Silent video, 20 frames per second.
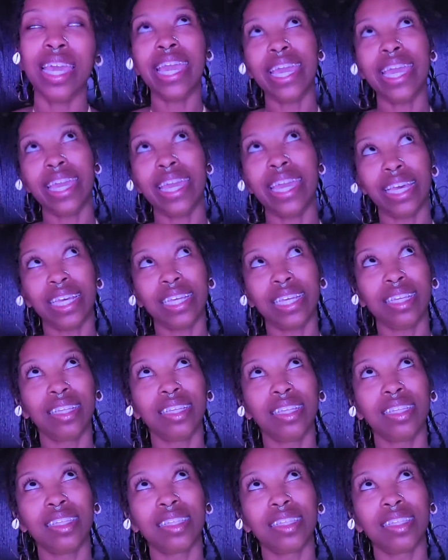
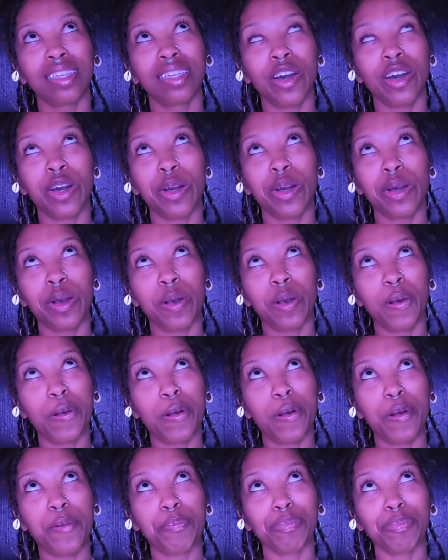And
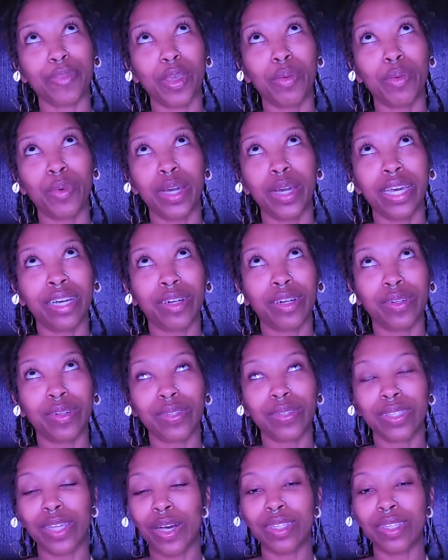what
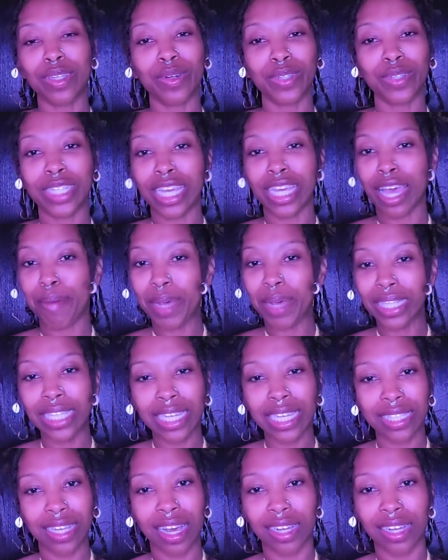else? Also, check out my
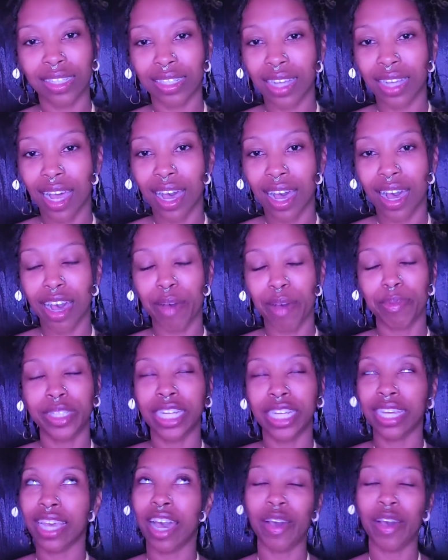TikTok shop,
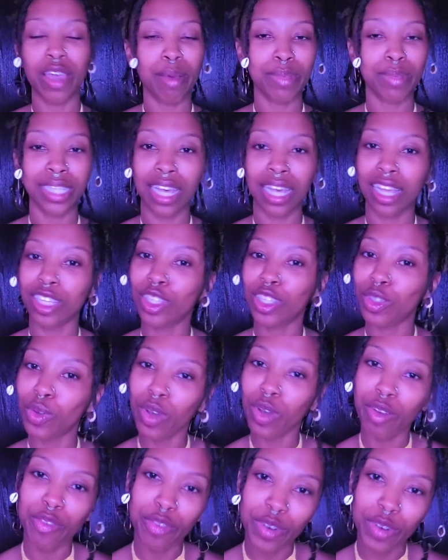check out Amazon
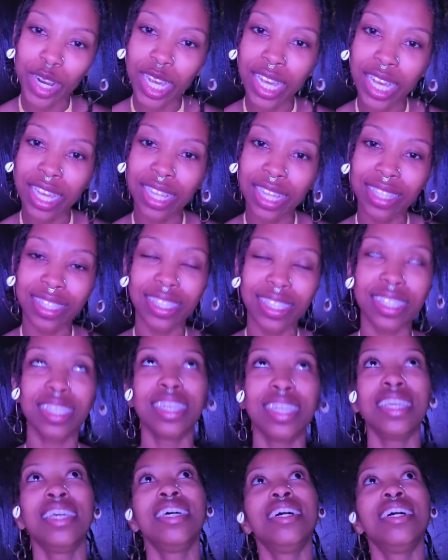storefront.